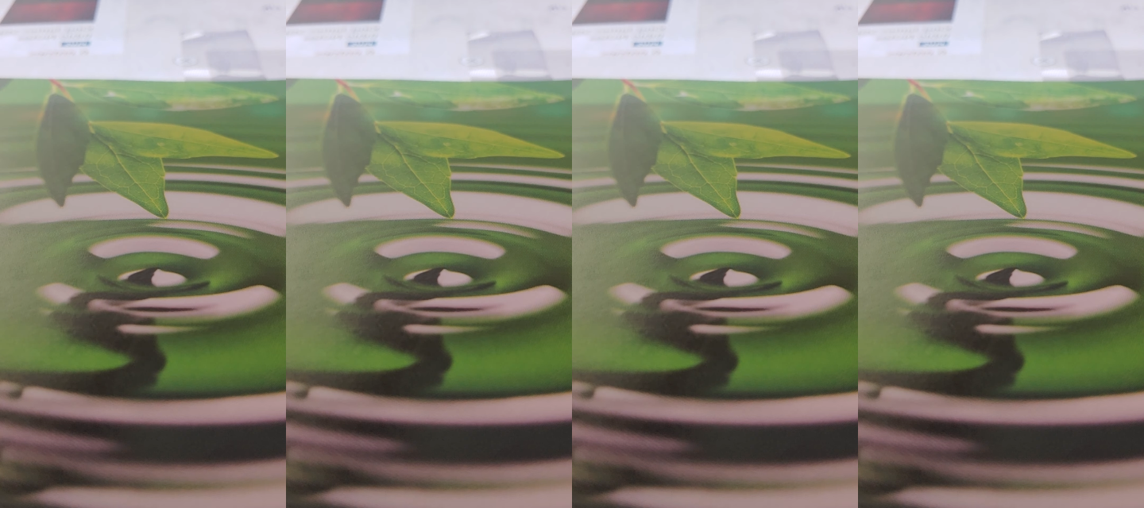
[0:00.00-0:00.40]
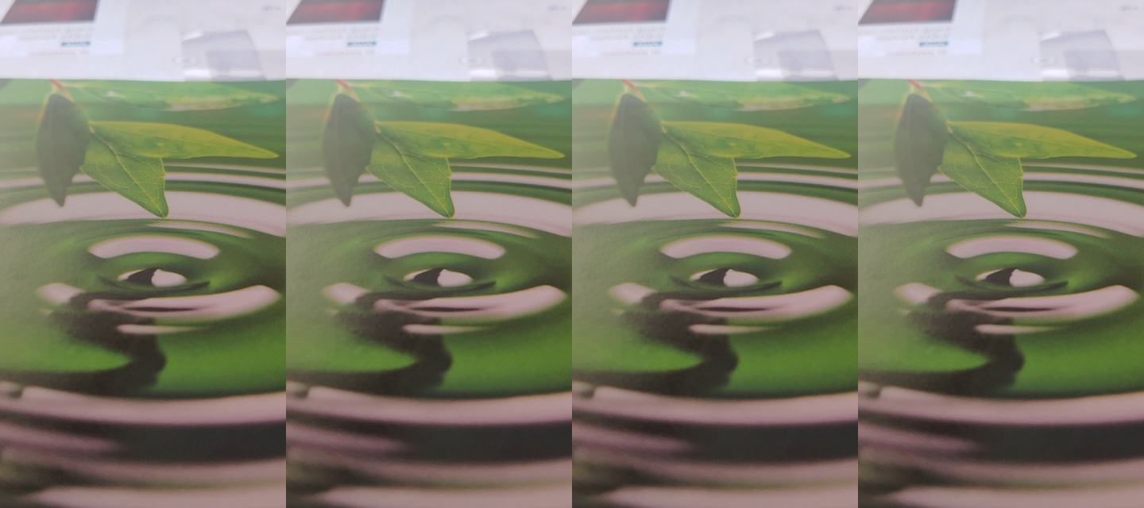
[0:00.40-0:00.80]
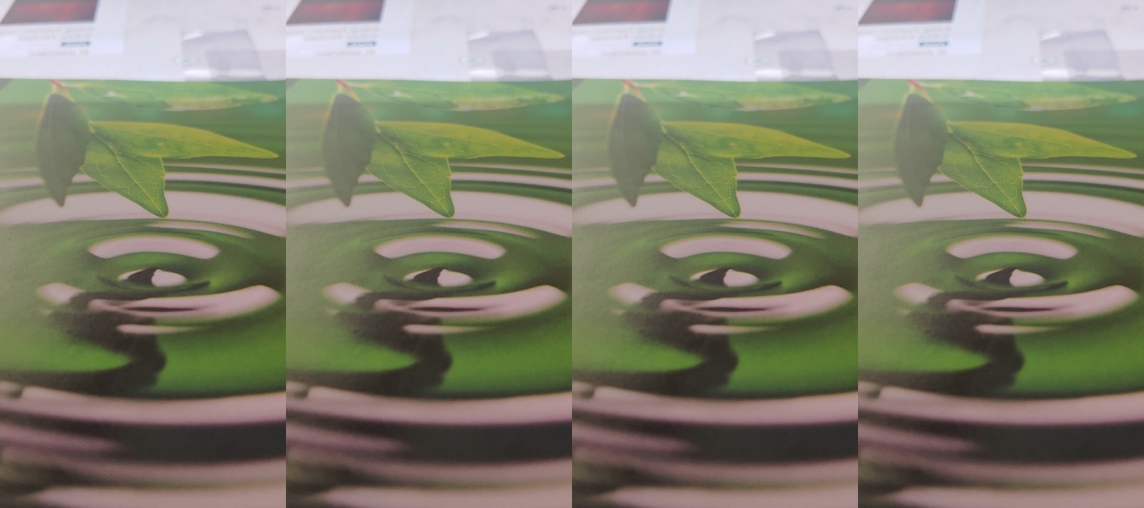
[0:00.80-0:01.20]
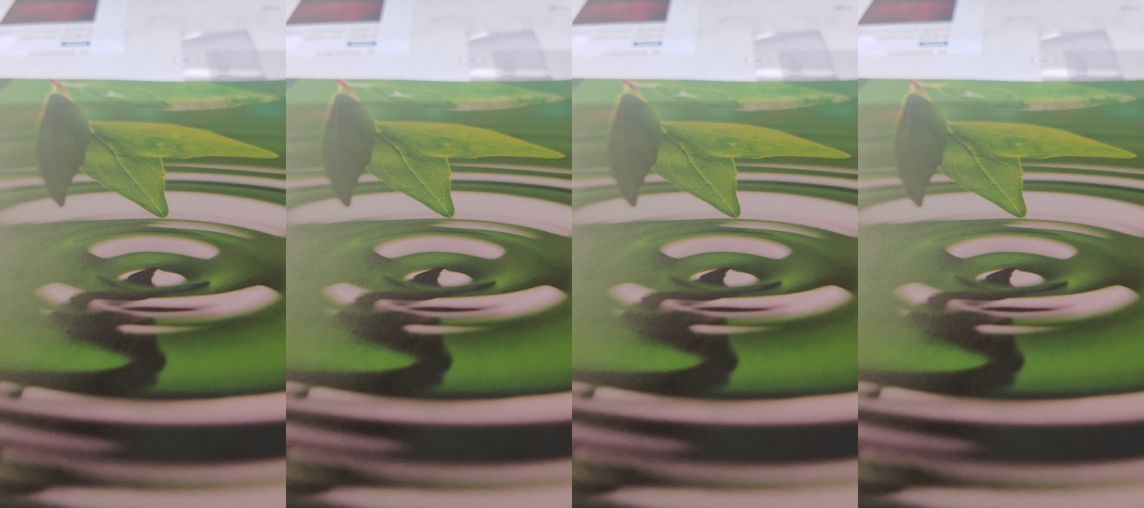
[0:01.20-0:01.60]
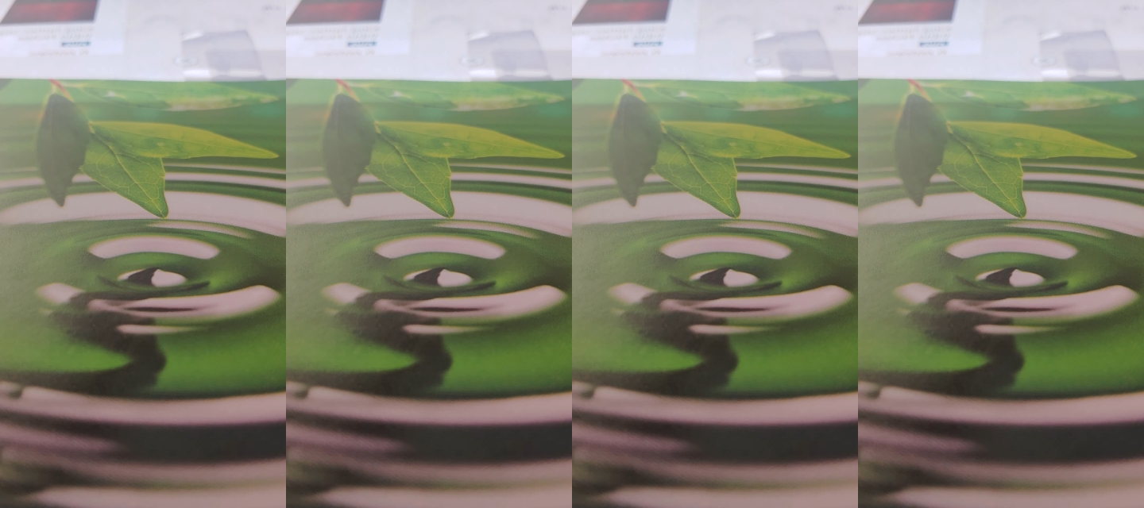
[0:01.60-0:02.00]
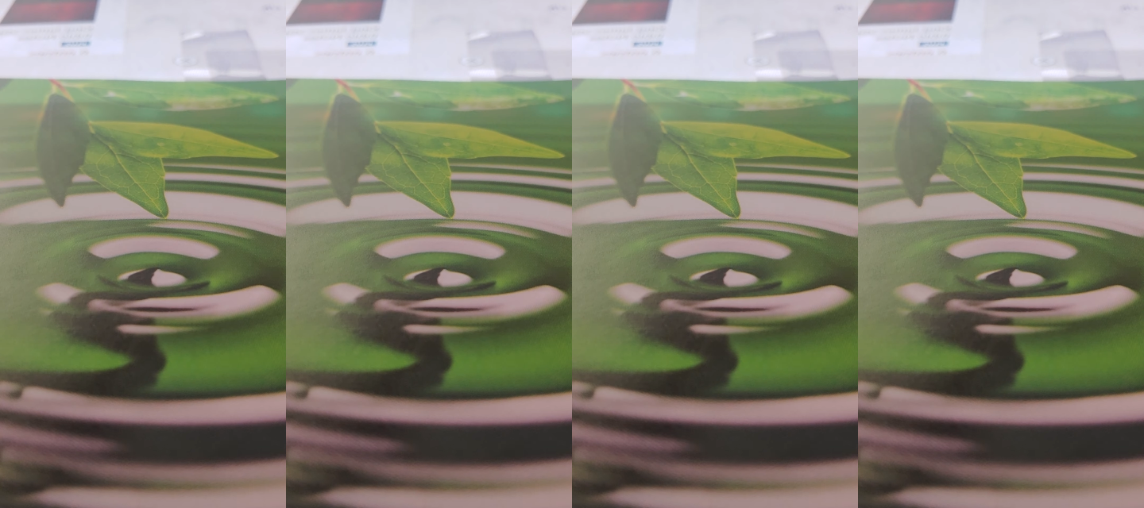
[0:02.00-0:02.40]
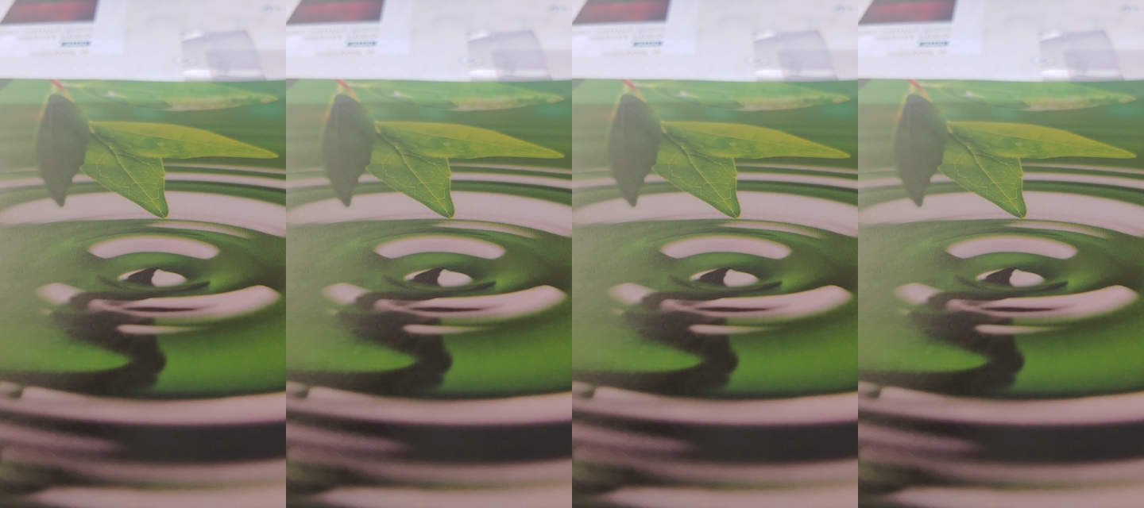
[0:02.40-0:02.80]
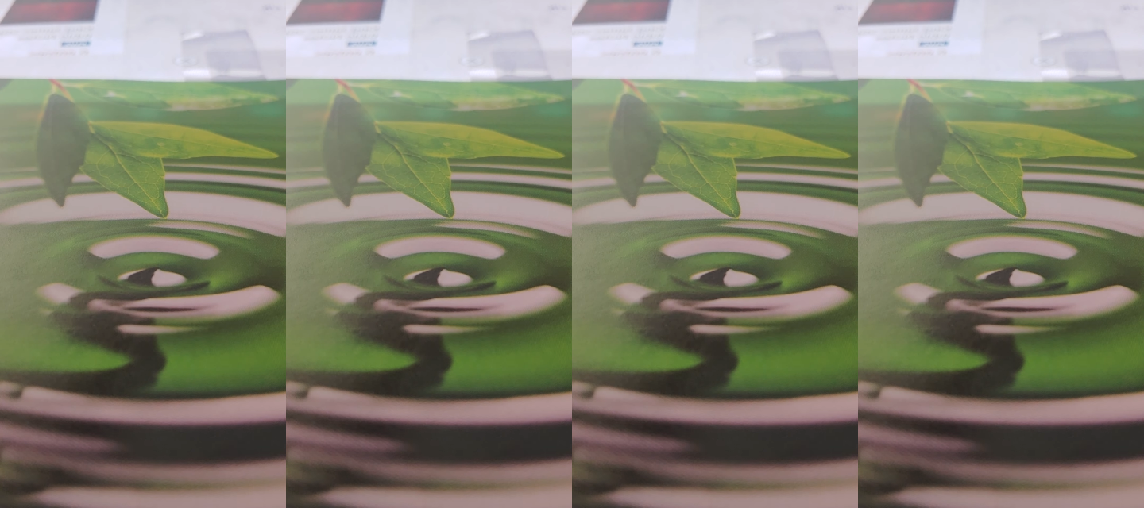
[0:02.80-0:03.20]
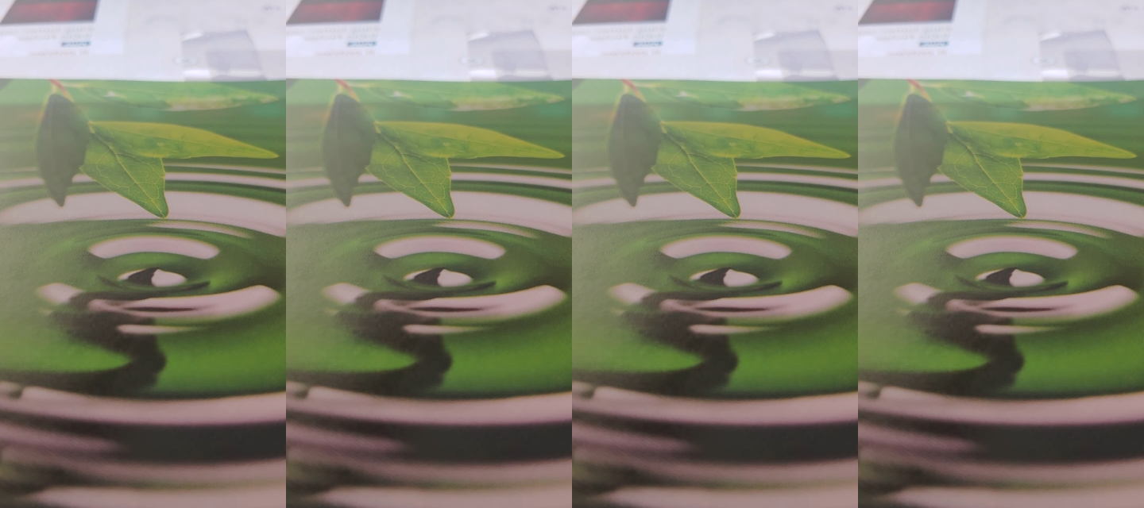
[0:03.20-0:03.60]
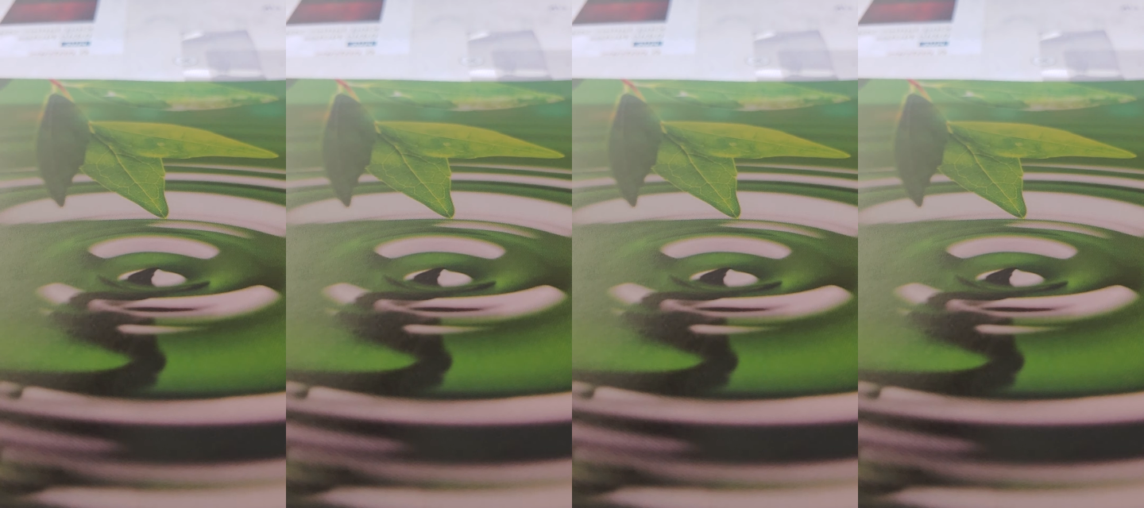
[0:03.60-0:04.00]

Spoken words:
(no speaker visible)